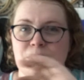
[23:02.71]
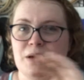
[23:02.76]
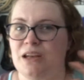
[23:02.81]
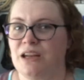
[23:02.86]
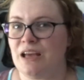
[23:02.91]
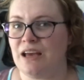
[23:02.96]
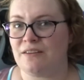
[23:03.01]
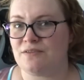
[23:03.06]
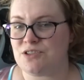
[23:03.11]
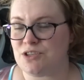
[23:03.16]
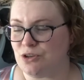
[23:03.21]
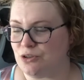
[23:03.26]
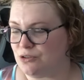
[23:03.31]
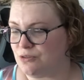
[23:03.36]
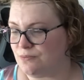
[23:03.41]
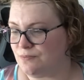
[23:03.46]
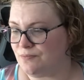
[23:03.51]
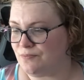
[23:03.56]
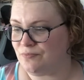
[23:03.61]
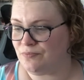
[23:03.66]
going to have
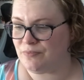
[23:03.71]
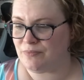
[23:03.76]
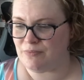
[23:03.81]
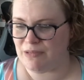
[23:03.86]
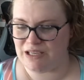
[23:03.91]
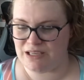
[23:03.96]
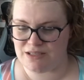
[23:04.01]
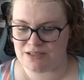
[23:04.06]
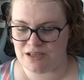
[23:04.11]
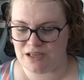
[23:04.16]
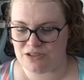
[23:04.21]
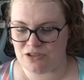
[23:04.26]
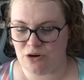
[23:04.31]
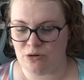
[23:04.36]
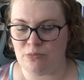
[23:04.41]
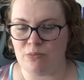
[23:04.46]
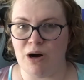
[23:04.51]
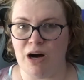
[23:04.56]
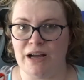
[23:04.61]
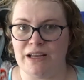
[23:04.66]
2 because I
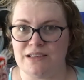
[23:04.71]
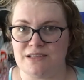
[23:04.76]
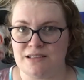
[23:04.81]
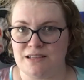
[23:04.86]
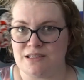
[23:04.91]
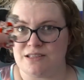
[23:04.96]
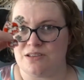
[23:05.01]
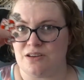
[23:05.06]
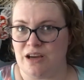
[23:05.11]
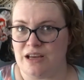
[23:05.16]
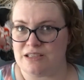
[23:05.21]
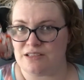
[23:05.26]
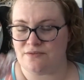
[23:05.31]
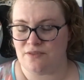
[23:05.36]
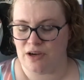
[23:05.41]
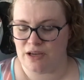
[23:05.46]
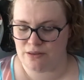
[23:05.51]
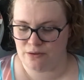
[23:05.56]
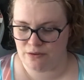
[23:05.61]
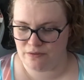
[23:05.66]
don't mind the size of
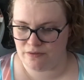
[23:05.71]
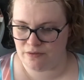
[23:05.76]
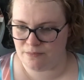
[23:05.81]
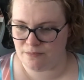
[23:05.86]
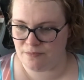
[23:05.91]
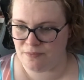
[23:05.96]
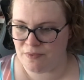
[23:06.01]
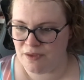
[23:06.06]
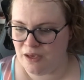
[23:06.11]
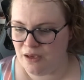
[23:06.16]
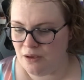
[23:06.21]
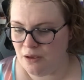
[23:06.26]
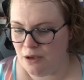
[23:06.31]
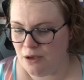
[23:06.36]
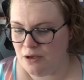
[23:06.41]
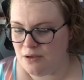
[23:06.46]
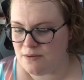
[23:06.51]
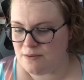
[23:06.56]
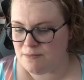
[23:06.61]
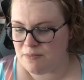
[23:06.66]
either of them.
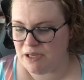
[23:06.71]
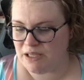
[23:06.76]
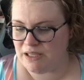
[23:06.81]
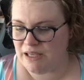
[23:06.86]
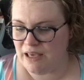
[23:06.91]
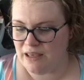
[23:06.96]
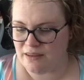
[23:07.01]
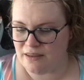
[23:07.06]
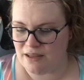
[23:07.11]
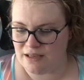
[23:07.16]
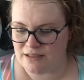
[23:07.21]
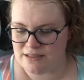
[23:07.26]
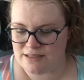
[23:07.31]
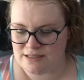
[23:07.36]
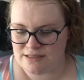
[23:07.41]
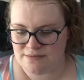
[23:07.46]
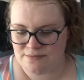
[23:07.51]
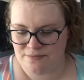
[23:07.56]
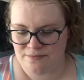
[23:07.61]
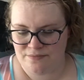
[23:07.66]
But yeah,
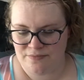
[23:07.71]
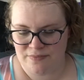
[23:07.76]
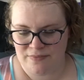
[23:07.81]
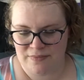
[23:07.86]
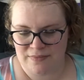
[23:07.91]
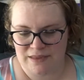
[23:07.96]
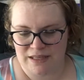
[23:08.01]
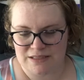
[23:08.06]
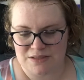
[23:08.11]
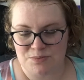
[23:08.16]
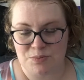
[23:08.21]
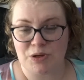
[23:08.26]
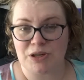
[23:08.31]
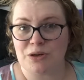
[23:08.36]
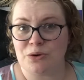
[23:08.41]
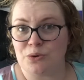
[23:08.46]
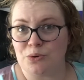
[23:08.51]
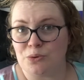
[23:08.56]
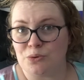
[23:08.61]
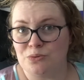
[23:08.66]
that's pretty
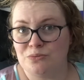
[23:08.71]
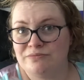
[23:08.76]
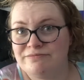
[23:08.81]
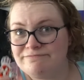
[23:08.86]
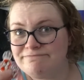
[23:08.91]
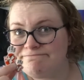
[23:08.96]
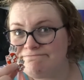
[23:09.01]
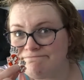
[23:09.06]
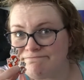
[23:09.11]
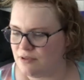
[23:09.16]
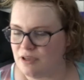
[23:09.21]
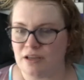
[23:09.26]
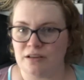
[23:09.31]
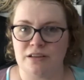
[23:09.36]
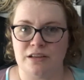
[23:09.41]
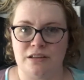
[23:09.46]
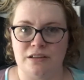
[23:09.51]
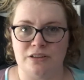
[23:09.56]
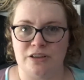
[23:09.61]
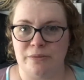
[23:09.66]
cool. I'm
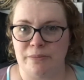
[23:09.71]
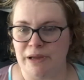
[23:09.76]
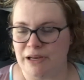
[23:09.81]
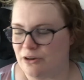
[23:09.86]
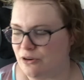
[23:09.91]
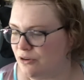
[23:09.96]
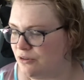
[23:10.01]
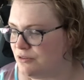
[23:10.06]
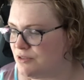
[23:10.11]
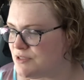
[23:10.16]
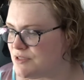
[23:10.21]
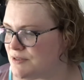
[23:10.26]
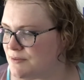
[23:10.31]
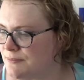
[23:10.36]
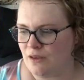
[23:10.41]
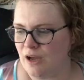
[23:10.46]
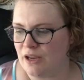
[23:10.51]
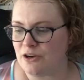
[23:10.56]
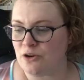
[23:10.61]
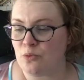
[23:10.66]
going to look at my notes.
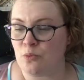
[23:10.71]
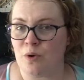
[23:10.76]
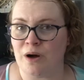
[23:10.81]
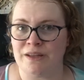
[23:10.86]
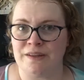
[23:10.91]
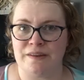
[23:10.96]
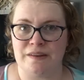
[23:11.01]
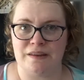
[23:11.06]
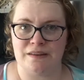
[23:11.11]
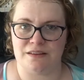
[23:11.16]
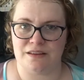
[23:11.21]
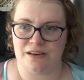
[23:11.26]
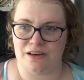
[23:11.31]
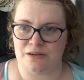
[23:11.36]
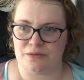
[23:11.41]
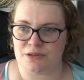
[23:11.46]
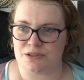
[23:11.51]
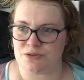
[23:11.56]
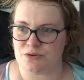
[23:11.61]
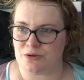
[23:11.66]
I know one thing that I
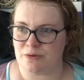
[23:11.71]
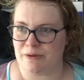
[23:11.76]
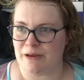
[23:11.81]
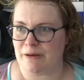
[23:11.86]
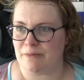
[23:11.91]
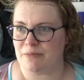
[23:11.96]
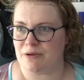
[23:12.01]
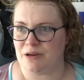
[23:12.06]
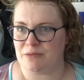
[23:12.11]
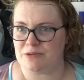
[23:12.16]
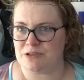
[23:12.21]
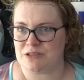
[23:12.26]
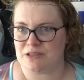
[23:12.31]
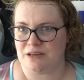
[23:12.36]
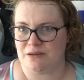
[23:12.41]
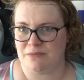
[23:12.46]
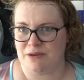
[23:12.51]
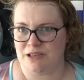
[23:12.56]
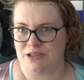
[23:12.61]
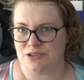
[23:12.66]
want to talk about, but I'm just
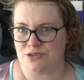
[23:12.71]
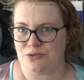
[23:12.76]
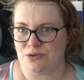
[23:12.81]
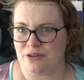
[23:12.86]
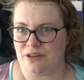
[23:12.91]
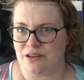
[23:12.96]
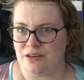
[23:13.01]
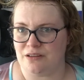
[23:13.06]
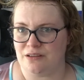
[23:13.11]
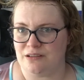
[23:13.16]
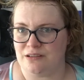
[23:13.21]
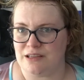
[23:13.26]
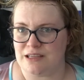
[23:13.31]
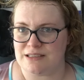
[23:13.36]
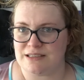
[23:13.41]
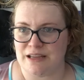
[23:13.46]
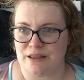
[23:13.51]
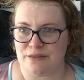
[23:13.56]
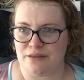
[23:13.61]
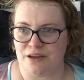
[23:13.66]
going to make sure that
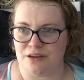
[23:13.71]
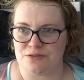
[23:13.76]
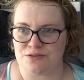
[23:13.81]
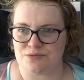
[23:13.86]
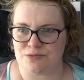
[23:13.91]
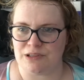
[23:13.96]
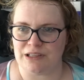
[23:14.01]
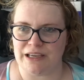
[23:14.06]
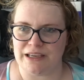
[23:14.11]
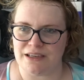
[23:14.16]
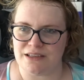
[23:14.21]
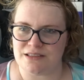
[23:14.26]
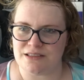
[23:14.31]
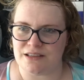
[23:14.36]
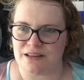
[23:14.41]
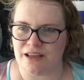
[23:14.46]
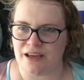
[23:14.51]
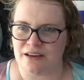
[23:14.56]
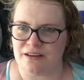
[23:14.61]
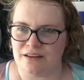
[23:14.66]
there's nothing else related to
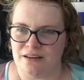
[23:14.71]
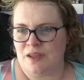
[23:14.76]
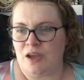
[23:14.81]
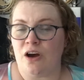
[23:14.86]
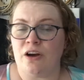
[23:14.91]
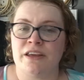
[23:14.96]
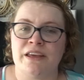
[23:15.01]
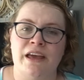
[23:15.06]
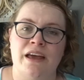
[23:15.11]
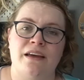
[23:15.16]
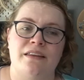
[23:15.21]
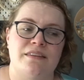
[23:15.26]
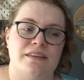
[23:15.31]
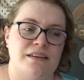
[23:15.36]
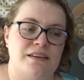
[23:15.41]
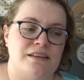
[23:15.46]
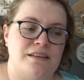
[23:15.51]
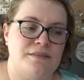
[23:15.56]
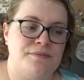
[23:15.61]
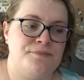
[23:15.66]
that. Oh
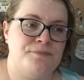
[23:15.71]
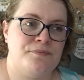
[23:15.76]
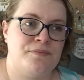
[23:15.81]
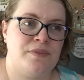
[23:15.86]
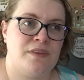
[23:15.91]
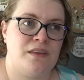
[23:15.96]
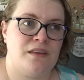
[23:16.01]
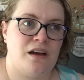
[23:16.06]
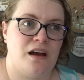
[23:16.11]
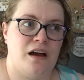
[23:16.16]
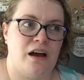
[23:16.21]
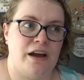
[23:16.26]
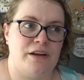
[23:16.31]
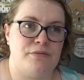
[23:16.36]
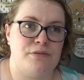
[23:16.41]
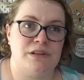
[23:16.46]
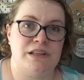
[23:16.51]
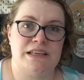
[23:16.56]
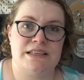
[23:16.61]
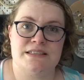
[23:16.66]
yeah, I
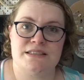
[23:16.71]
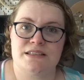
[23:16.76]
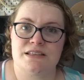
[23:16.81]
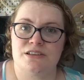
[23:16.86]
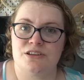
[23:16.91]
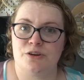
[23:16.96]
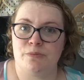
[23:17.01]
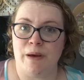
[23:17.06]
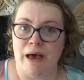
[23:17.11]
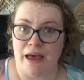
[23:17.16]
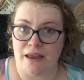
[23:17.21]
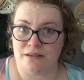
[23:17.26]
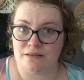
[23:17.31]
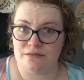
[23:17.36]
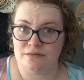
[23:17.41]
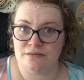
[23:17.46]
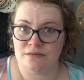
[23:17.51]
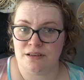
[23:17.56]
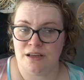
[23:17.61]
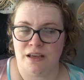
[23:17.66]
released a new
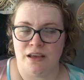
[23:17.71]
pattern.